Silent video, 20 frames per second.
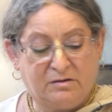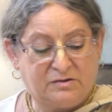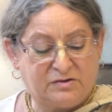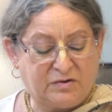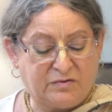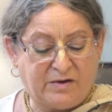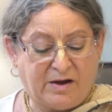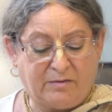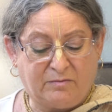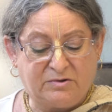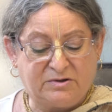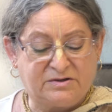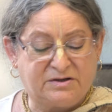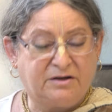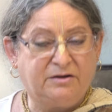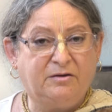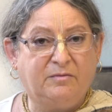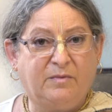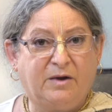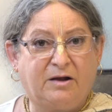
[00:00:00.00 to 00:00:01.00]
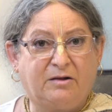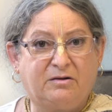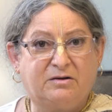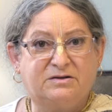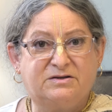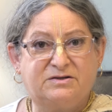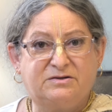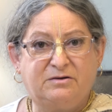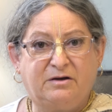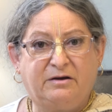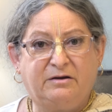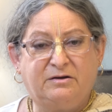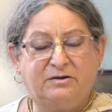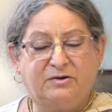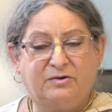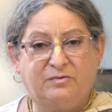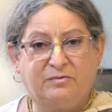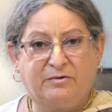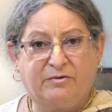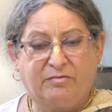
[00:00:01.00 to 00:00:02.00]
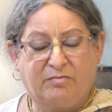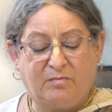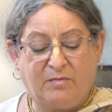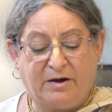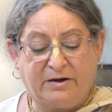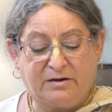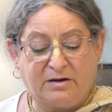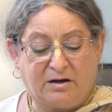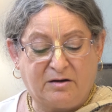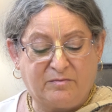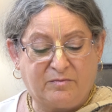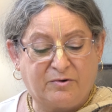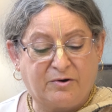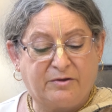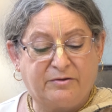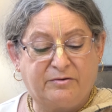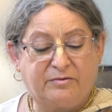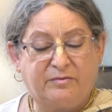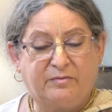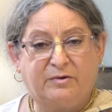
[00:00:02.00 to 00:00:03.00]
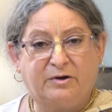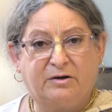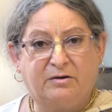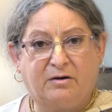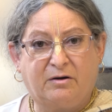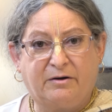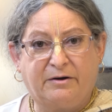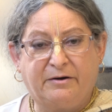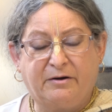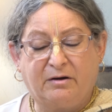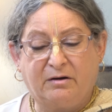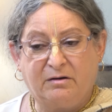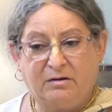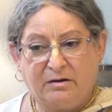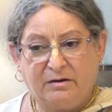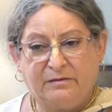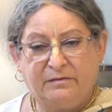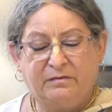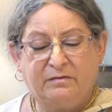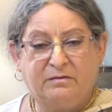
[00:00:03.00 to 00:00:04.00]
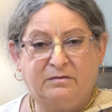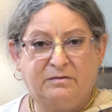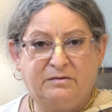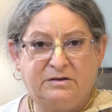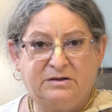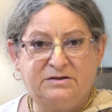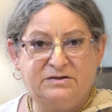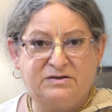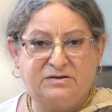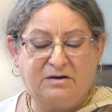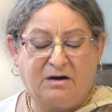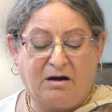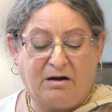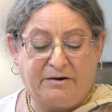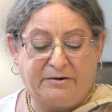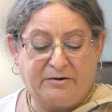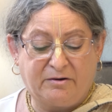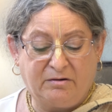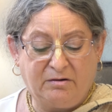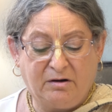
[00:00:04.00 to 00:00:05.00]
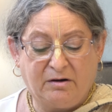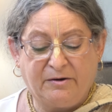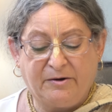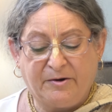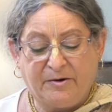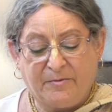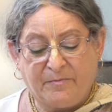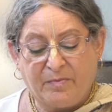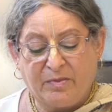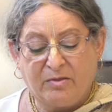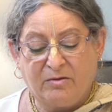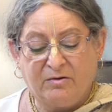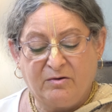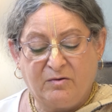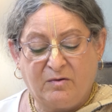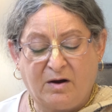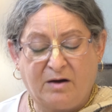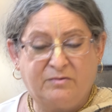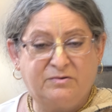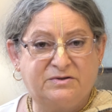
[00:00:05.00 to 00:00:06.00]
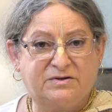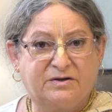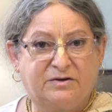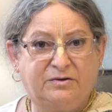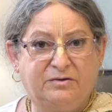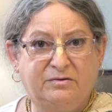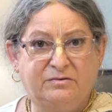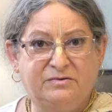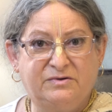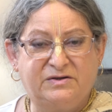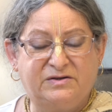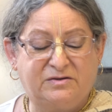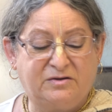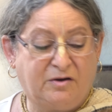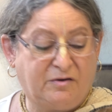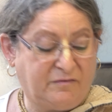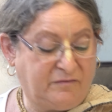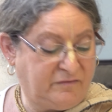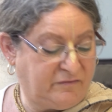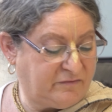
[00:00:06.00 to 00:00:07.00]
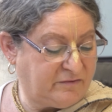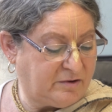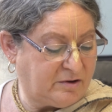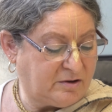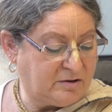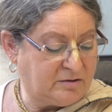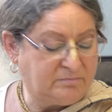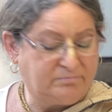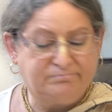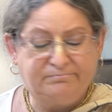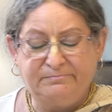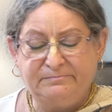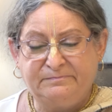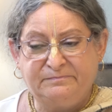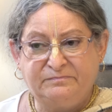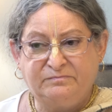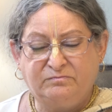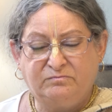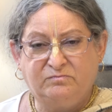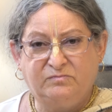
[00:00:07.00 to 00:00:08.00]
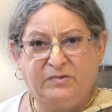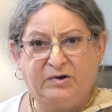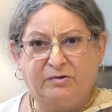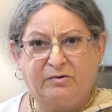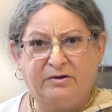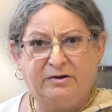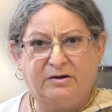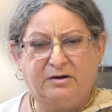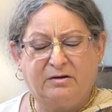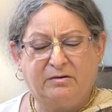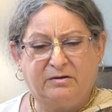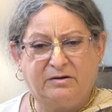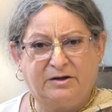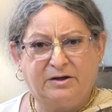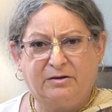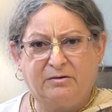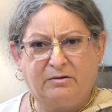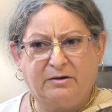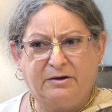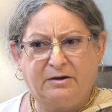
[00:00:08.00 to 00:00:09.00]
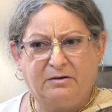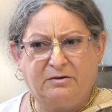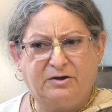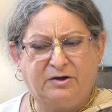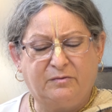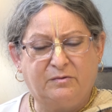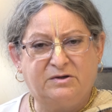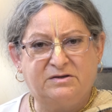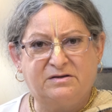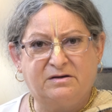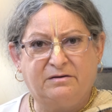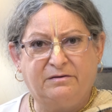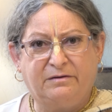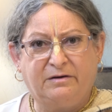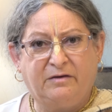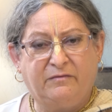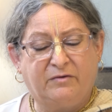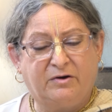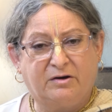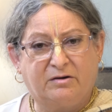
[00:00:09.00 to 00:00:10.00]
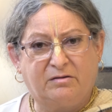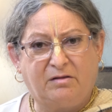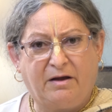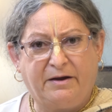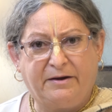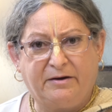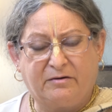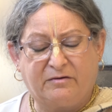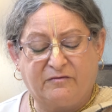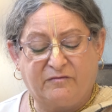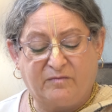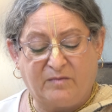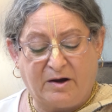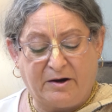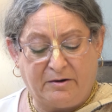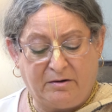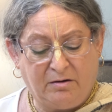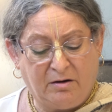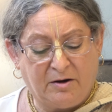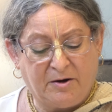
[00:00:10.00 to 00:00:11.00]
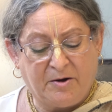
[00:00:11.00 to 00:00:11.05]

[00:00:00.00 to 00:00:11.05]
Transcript: So that was the email exchange with my godbrother regarding his daughter, who I was accused of nearly killing, and she wasn't even a client of mine.